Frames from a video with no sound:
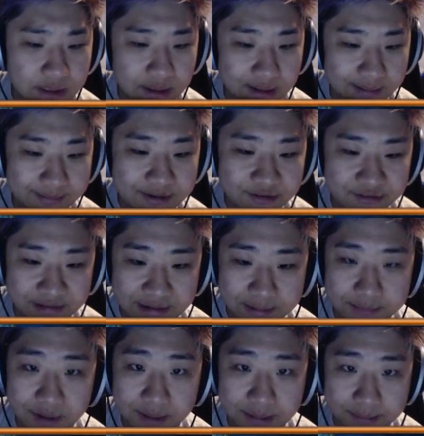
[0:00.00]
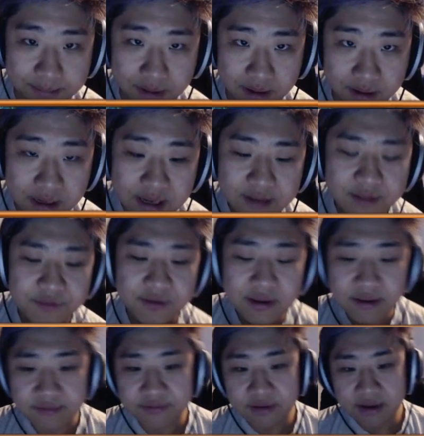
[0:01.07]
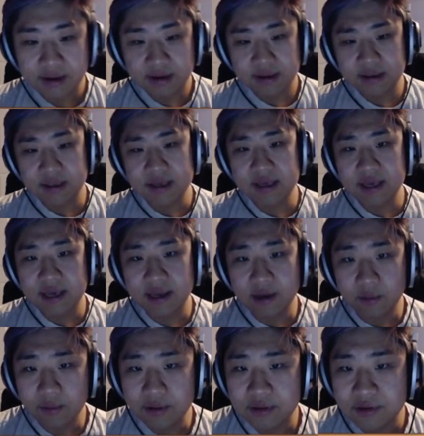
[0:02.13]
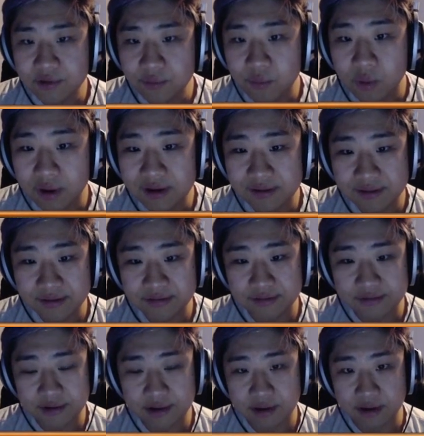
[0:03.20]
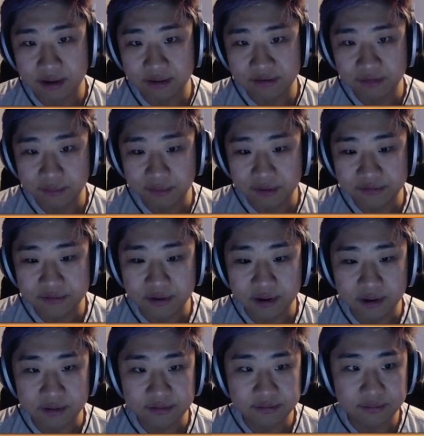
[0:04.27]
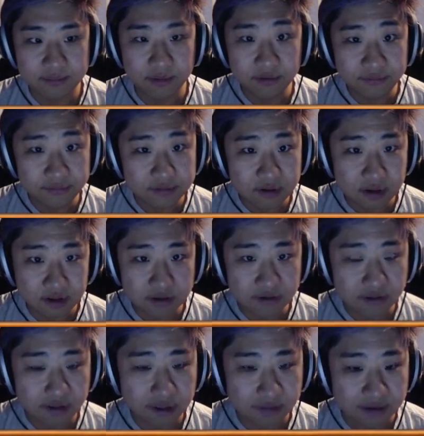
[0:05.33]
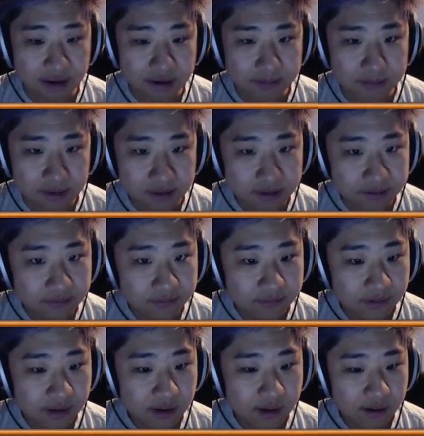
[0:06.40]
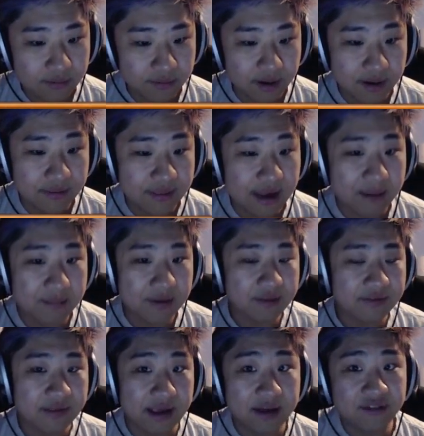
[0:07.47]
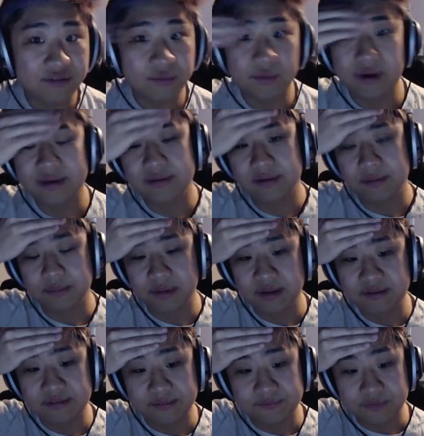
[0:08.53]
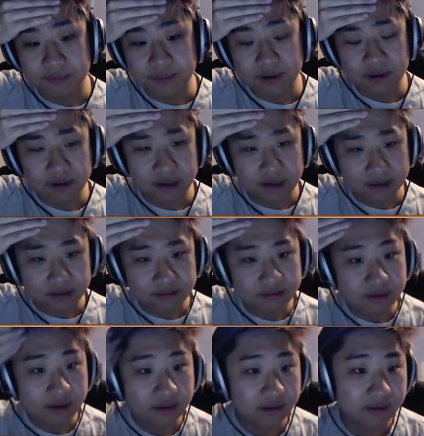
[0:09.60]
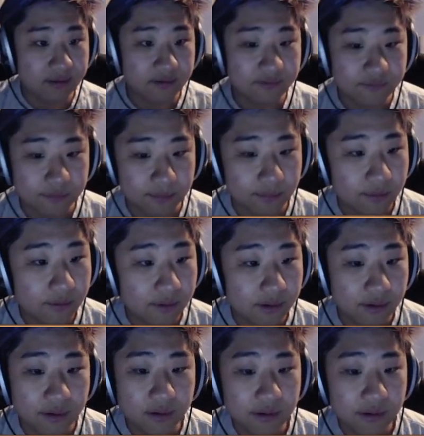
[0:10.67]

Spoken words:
I might just let him pop my block. The thing is, he can only do one of these a turn unless he plays cards. Most of his cards are like random minions, right? And that means that I should wait till he plays them for Baron Geddon because I can heal for more.